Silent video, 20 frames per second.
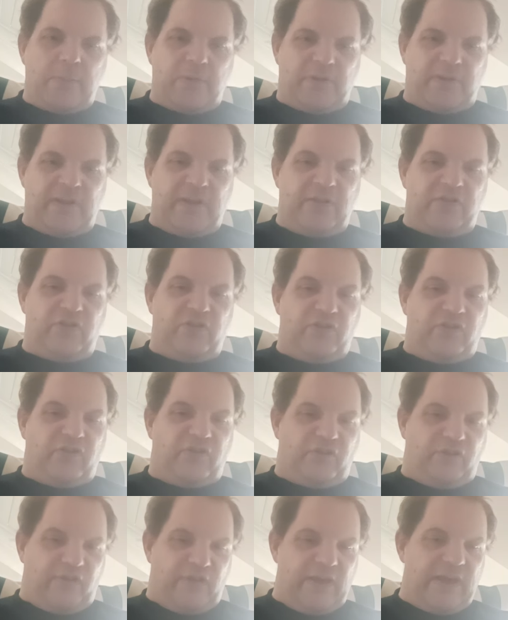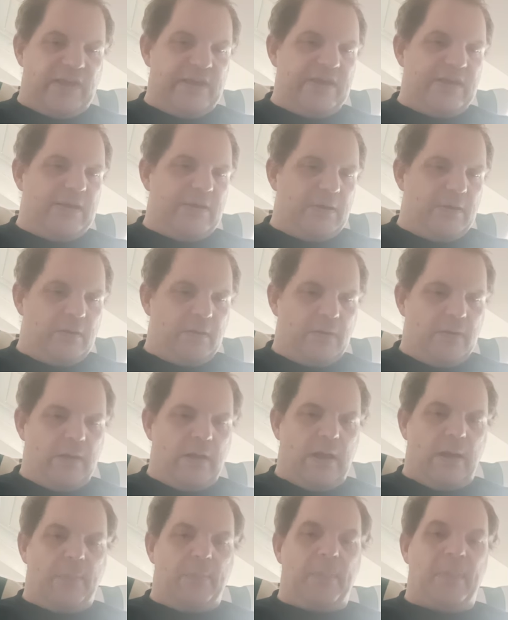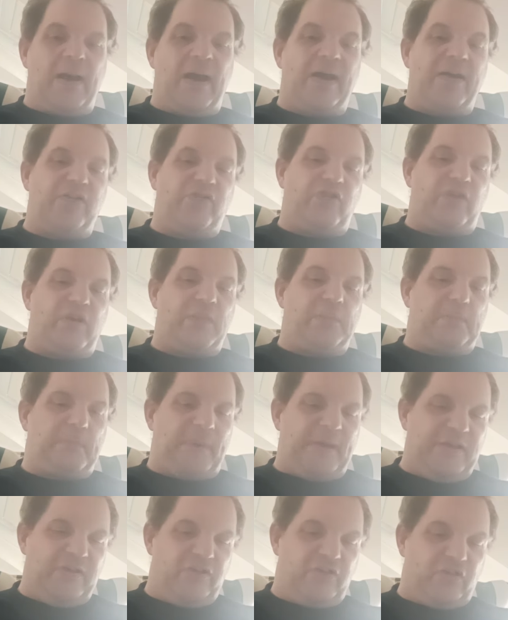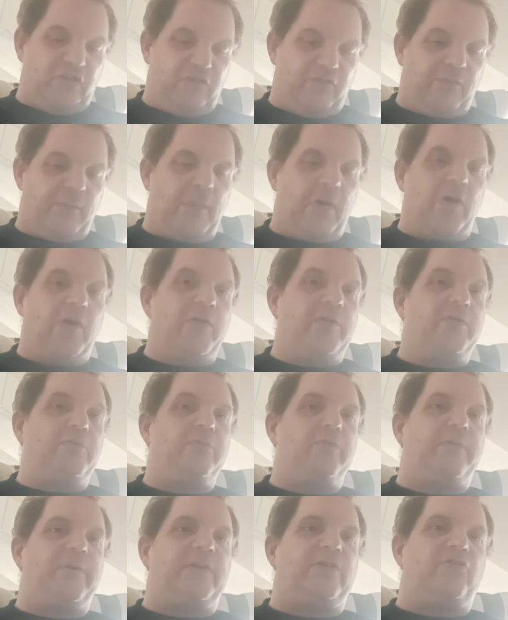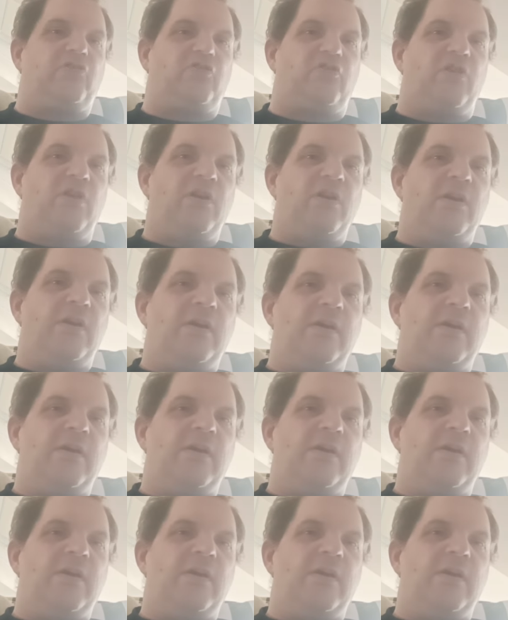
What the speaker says: But this is the amazing Peace of Mind which